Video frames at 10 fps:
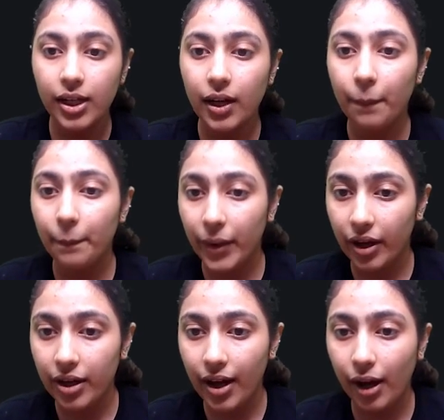
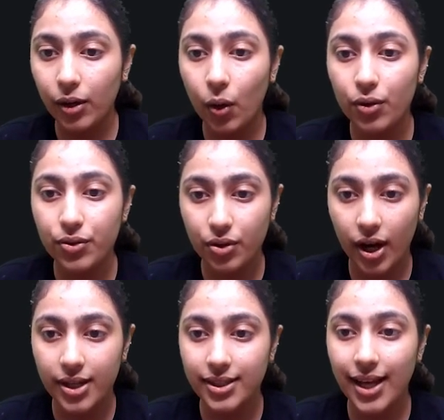Compare and
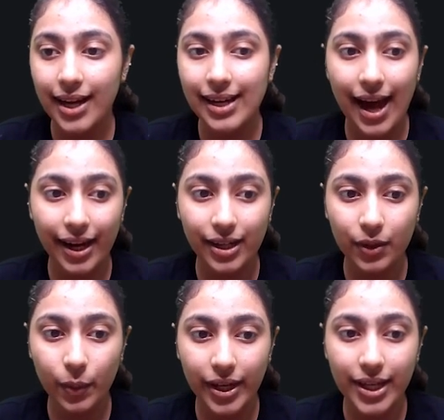contrast that
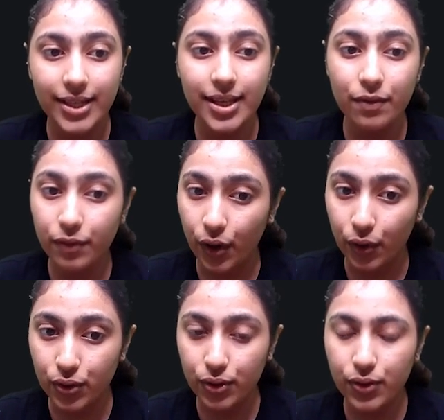activities and
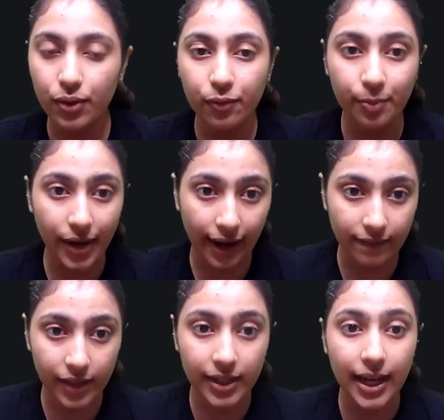functions of
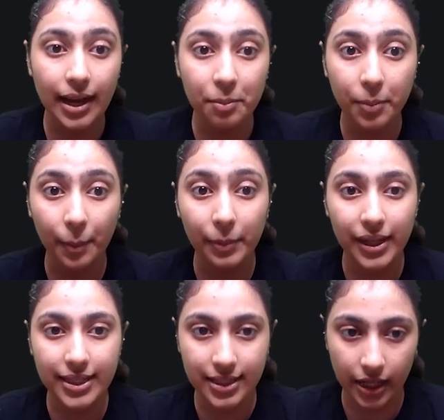private and
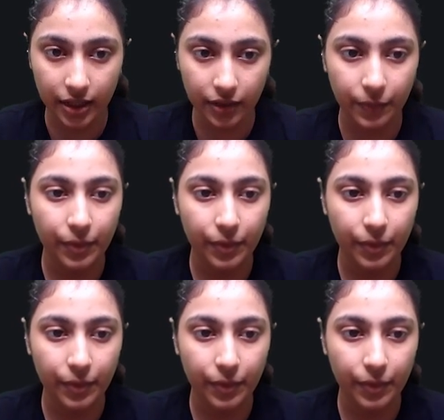public sector.